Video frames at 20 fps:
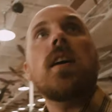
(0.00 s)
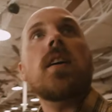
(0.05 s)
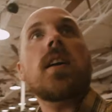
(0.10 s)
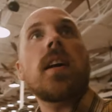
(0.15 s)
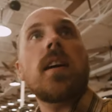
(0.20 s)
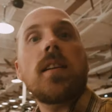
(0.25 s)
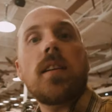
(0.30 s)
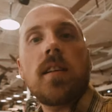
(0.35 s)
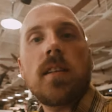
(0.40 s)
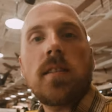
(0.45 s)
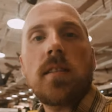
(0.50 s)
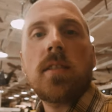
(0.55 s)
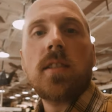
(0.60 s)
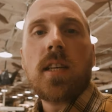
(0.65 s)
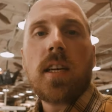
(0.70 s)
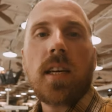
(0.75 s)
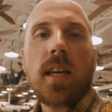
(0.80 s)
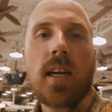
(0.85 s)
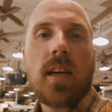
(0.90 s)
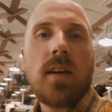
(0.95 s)
Okay, let's
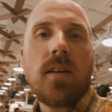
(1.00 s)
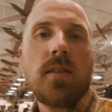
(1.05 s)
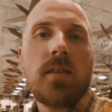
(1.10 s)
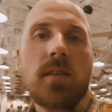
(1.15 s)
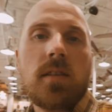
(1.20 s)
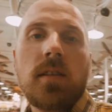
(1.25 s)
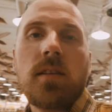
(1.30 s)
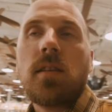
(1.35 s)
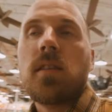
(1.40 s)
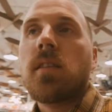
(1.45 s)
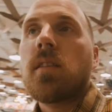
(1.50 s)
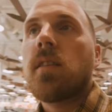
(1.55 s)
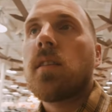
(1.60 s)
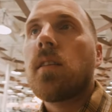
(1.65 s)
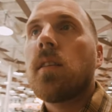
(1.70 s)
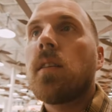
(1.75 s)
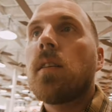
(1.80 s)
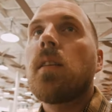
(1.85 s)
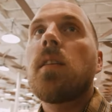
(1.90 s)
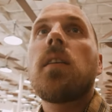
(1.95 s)
check out
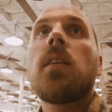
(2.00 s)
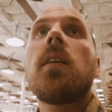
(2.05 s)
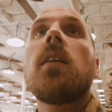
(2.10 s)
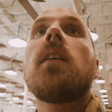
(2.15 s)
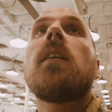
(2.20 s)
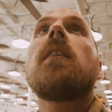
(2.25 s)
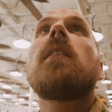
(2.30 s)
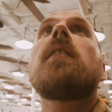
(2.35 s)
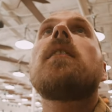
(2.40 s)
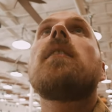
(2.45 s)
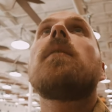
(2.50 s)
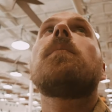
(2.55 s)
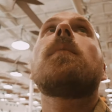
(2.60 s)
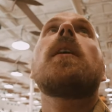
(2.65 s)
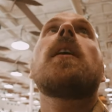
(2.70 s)
the